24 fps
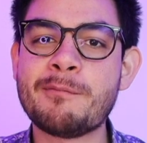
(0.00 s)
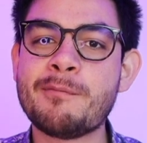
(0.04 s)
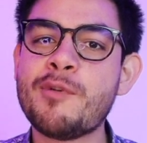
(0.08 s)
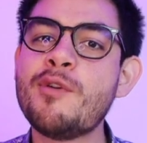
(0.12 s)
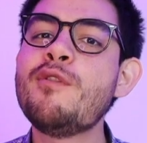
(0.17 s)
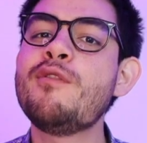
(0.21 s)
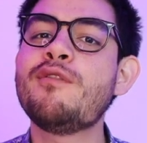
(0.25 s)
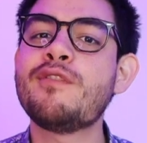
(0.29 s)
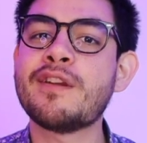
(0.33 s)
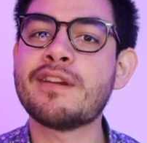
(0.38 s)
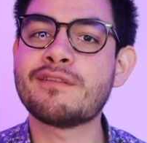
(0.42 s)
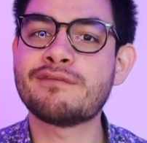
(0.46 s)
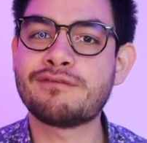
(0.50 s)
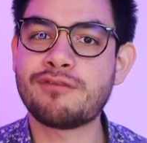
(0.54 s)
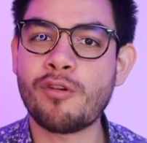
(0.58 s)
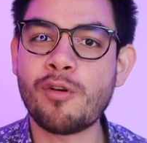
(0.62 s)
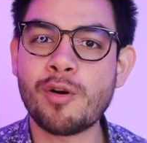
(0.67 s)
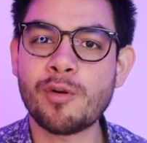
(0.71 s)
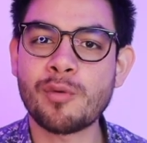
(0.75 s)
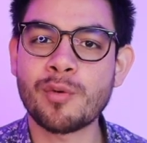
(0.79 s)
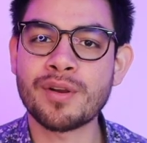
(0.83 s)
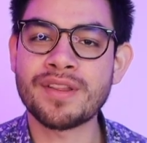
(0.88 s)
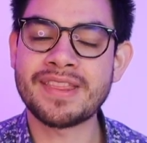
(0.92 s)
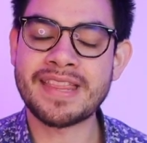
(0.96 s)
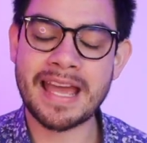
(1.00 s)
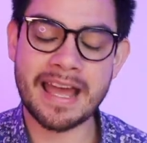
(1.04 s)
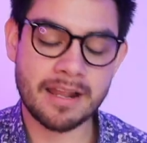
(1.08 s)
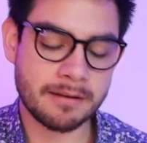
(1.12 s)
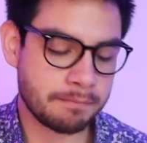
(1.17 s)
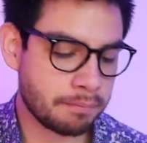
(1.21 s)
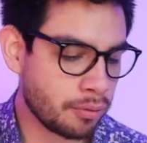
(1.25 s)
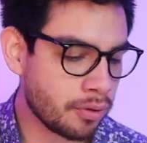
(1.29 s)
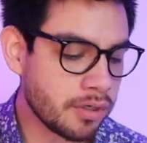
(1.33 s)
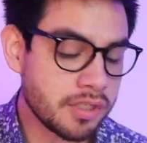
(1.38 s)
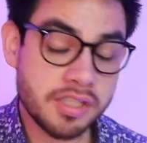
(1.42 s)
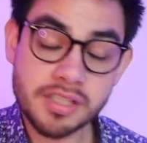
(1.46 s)
moving forward
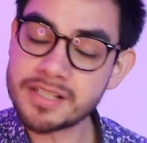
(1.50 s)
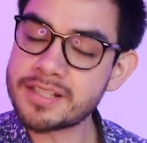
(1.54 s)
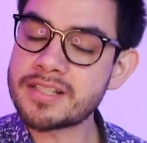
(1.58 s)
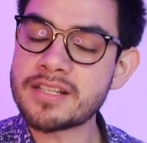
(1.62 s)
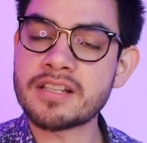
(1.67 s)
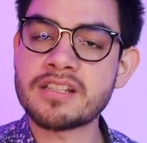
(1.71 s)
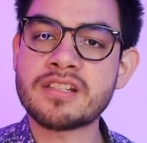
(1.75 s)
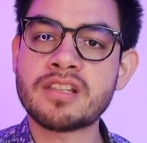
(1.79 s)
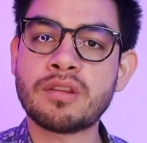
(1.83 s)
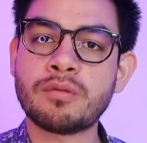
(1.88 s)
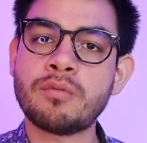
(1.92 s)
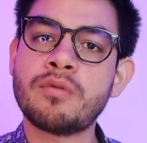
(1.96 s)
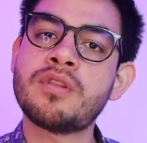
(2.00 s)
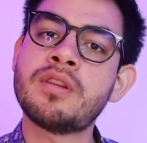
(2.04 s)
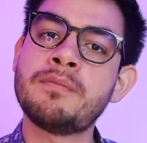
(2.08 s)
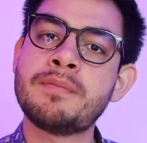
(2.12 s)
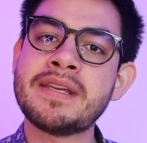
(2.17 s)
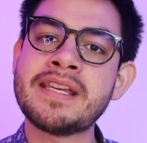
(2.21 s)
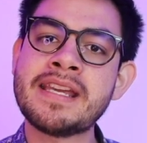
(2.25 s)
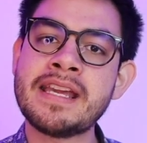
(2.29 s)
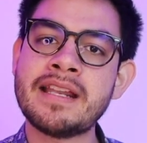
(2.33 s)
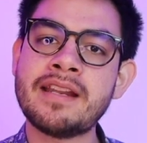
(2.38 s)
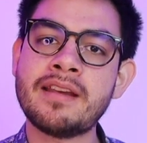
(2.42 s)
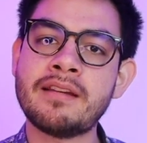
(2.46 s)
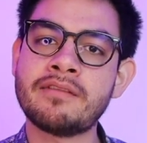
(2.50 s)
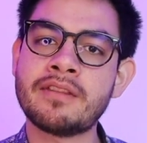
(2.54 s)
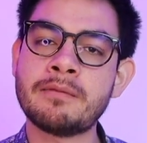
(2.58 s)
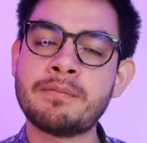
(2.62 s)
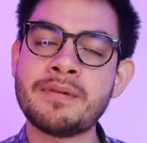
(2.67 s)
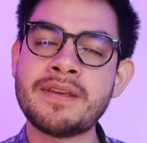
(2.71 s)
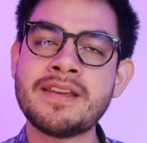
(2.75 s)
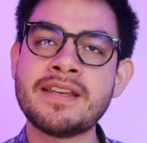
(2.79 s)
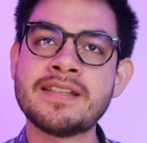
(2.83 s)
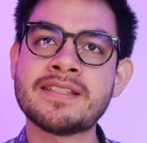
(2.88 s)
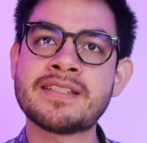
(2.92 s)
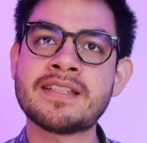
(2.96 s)
that pushes us through the beginning of the
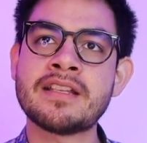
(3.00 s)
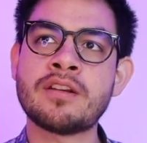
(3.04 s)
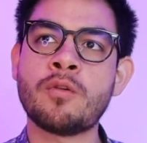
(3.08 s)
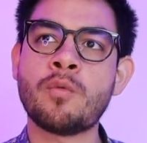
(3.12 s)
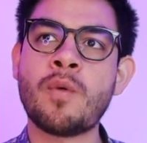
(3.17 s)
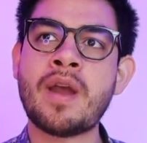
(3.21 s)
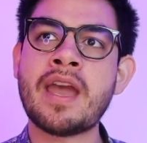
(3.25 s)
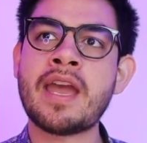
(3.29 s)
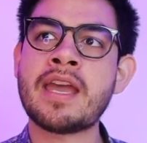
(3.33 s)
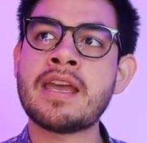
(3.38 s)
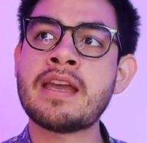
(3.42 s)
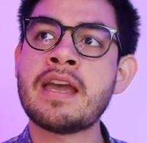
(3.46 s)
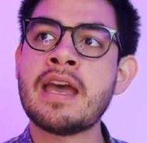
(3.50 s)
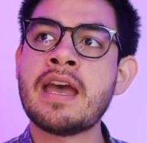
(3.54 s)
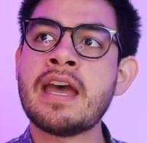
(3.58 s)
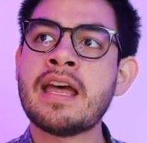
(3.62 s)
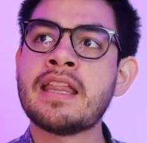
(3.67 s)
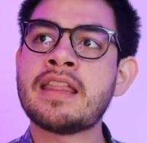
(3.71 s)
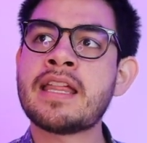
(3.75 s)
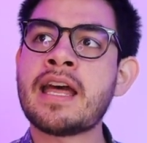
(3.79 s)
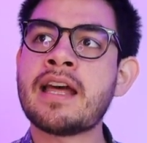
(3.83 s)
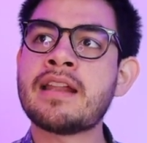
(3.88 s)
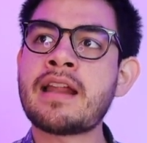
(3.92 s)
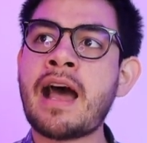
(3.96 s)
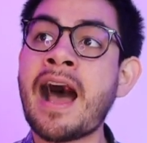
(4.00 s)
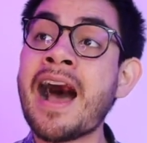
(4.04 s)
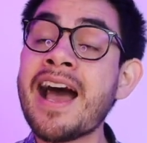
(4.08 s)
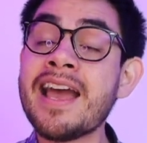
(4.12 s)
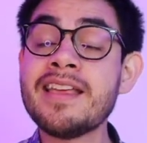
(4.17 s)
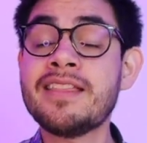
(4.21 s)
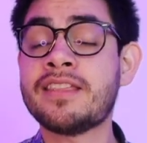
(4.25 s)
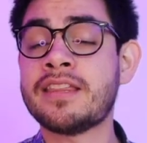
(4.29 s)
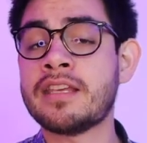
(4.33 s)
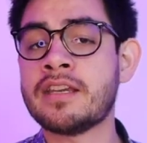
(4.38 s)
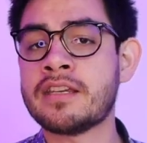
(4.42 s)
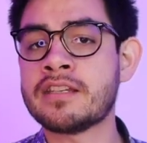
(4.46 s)
piece in a way that
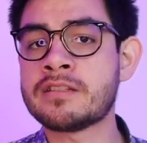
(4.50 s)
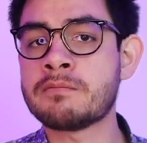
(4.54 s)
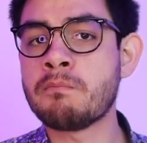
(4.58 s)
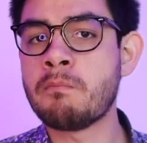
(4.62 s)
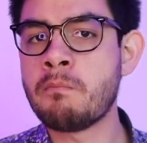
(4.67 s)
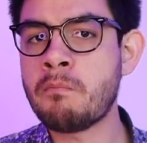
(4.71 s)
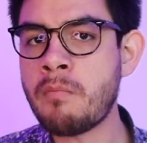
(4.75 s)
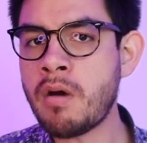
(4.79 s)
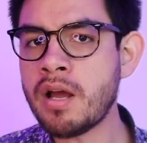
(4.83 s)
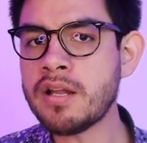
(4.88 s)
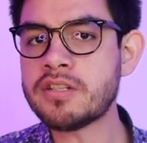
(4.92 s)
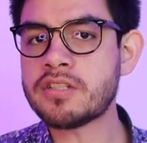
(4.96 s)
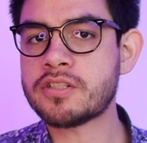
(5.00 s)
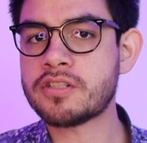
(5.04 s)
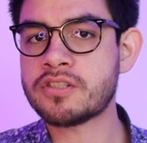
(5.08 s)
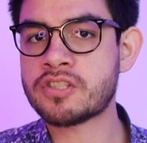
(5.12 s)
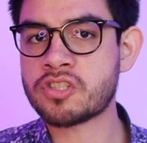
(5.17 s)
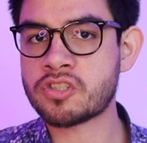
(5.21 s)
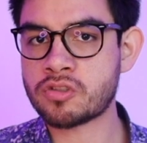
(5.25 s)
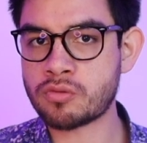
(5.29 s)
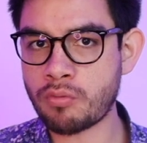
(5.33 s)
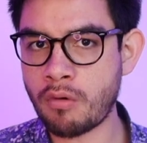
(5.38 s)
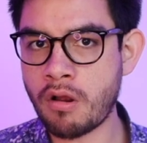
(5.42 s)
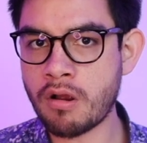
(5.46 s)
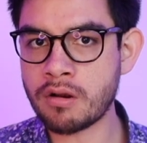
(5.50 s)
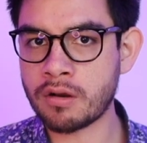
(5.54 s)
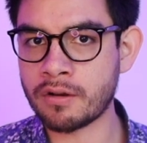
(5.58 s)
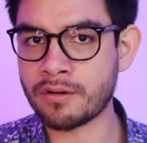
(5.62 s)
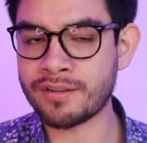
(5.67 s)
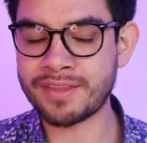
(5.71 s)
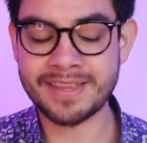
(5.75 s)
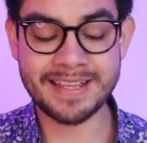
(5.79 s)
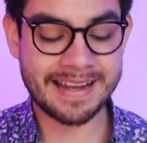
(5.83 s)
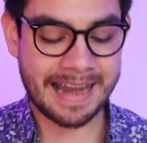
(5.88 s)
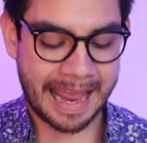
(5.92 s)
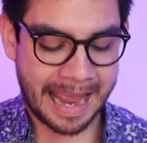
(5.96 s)
I think is much stronger
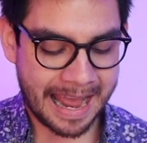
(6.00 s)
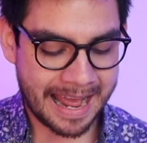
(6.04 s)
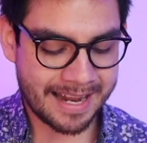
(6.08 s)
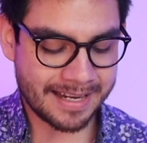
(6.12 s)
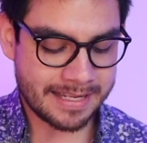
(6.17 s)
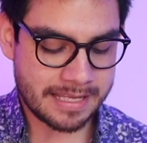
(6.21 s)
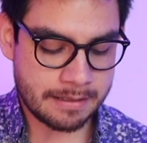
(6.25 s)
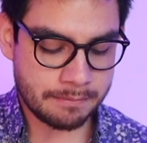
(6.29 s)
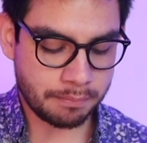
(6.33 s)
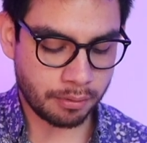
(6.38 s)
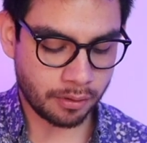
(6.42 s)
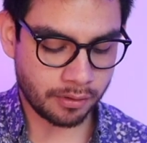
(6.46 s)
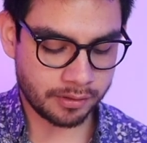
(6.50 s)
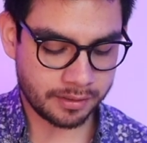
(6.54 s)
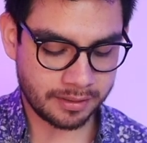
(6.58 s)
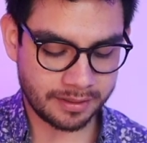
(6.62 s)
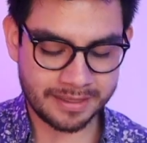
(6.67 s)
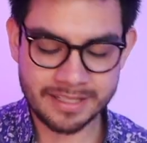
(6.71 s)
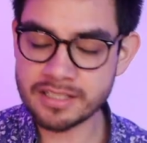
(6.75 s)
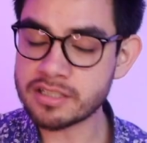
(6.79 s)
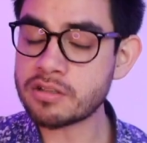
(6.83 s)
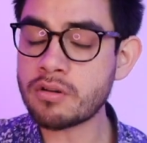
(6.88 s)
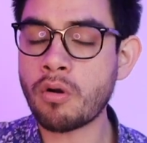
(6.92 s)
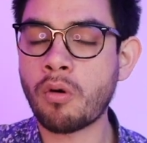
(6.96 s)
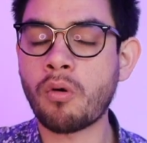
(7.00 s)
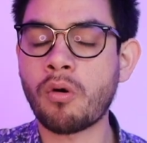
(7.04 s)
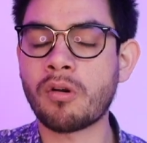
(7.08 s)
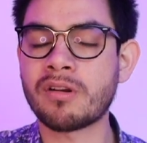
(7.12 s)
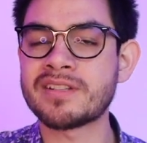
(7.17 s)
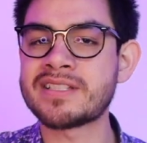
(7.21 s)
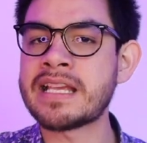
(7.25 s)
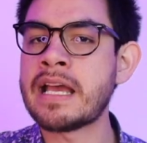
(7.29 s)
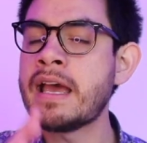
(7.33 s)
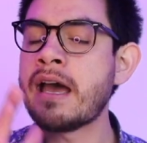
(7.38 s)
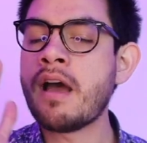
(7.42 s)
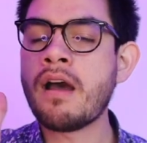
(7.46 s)
than had he put these
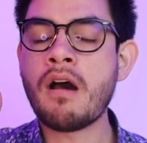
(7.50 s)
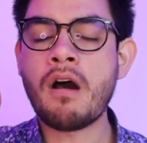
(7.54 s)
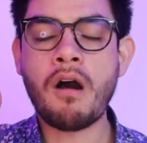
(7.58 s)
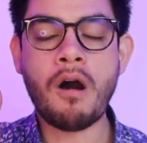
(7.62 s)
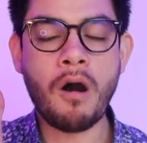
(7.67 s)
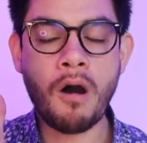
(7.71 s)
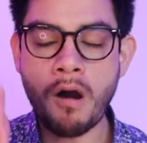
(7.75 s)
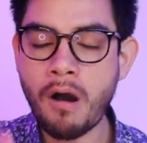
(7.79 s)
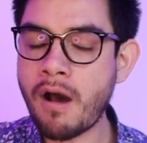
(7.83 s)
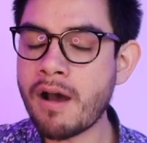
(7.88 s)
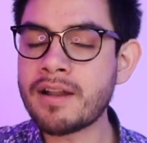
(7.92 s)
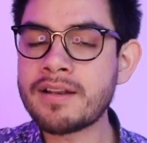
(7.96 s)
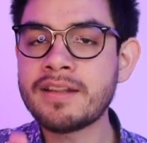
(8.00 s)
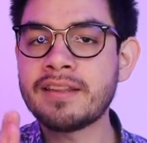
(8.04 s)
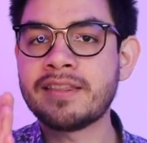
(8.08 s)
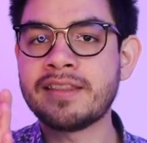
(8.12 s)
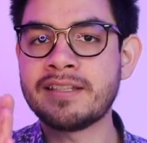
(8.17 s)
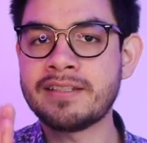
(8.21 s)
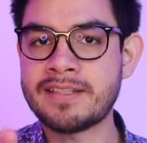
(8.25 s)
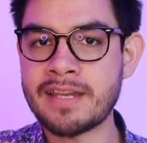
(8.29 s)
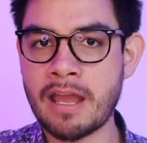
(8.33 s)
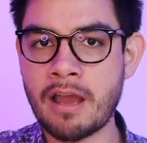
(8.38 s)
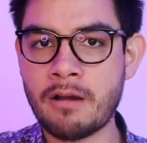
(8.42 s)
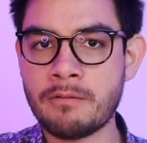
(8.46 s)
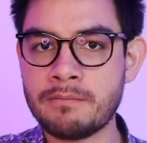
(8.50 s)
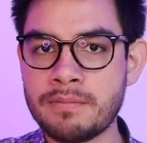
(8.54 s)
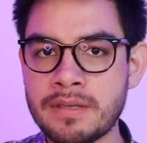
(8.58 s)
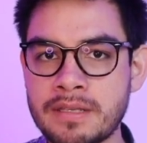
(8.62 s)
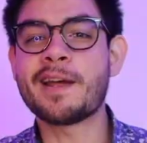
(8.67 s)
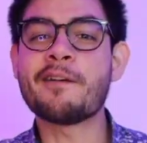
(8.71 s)
chords on the downbeat.